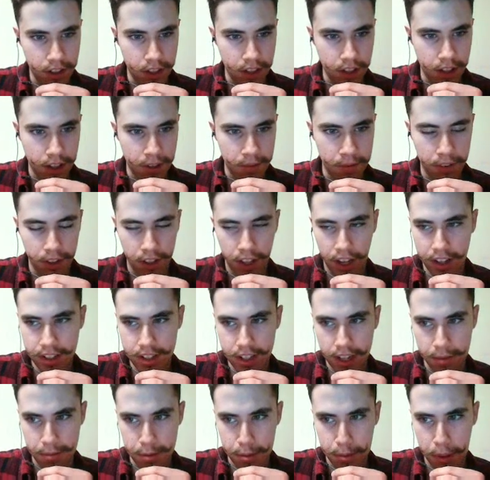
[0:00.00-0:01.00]
A lot
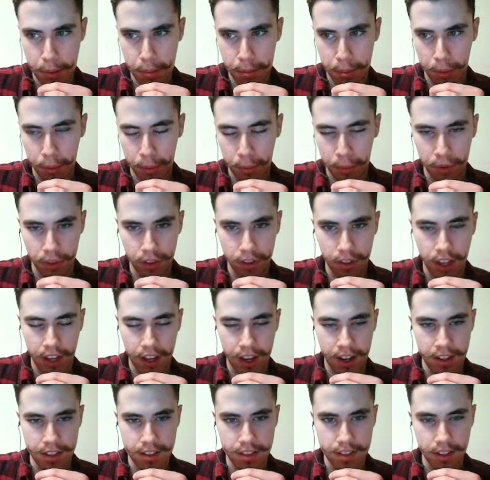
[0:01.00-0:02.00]
of times, people will look
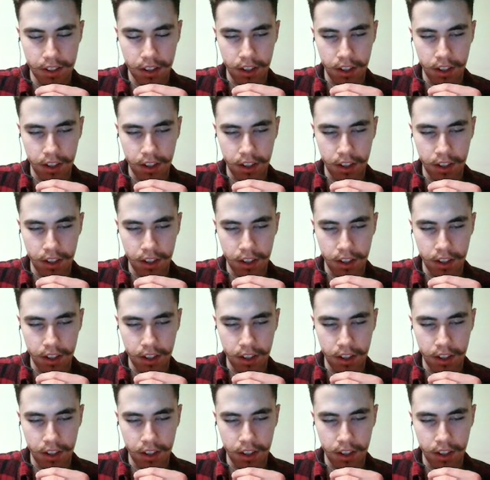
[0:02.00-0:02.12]
at